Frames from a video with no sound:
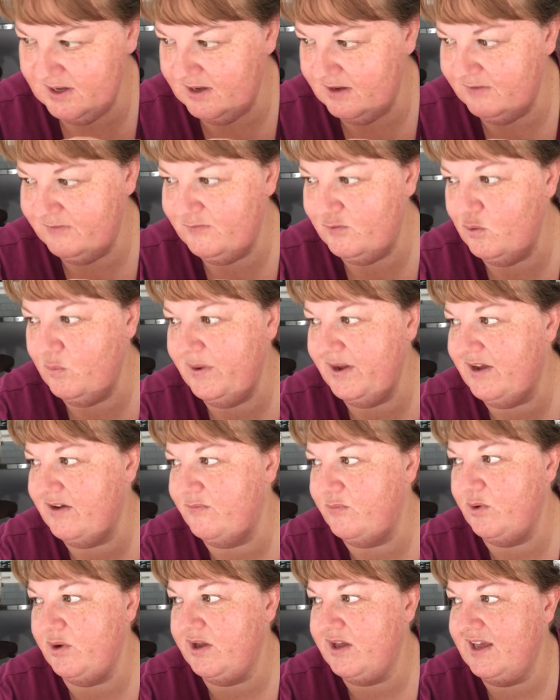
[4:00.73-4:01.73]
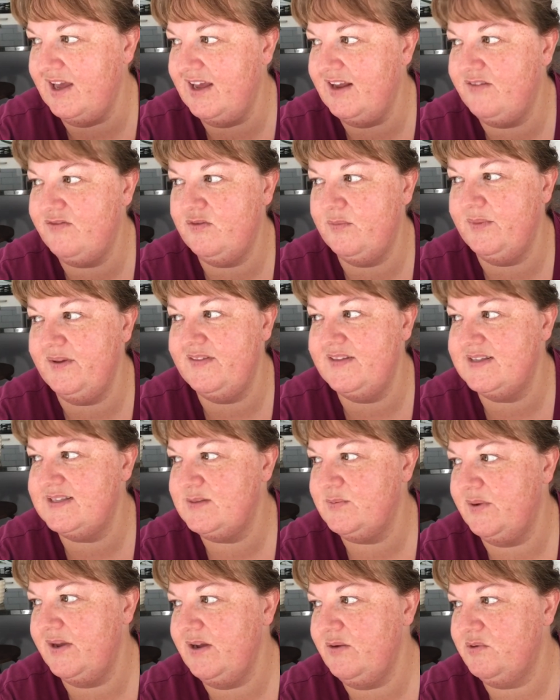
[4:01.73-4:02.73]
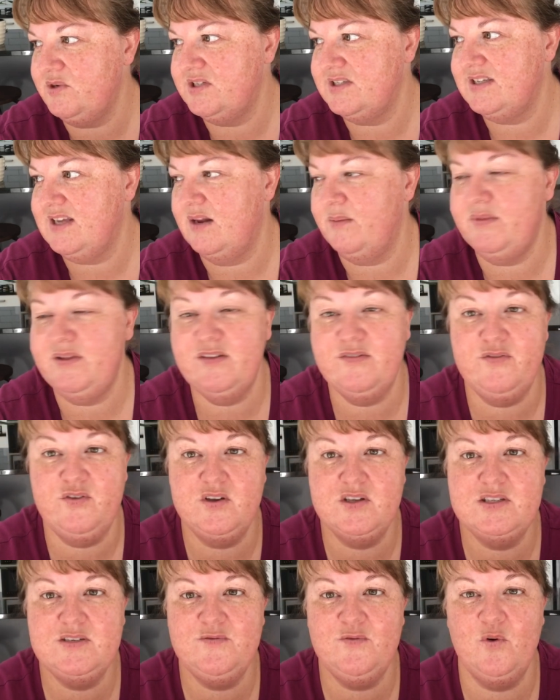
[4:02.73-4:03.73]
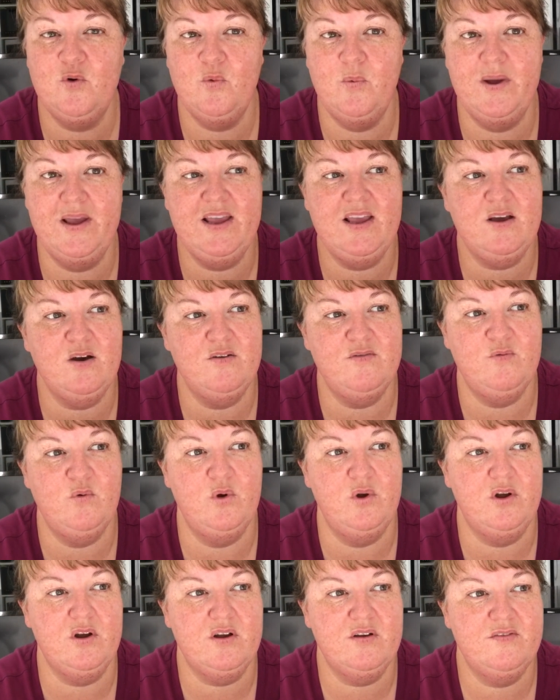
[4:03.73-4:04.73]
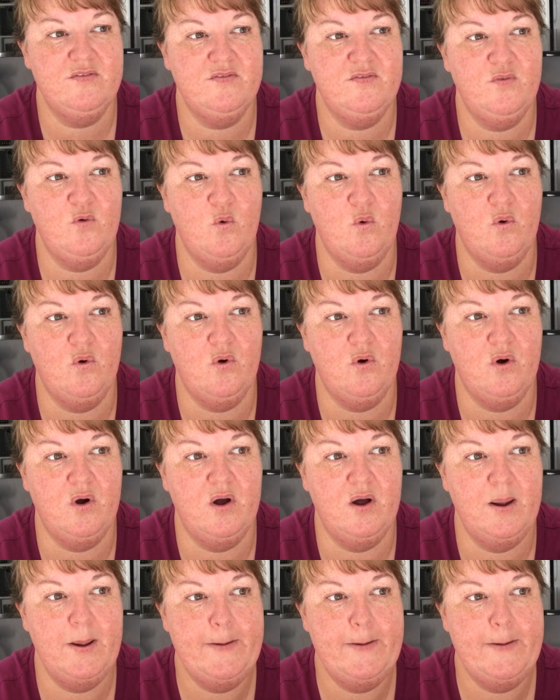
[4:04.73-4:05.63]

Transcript: Full week of work ahead for me this week, which is going to be the first full week of work for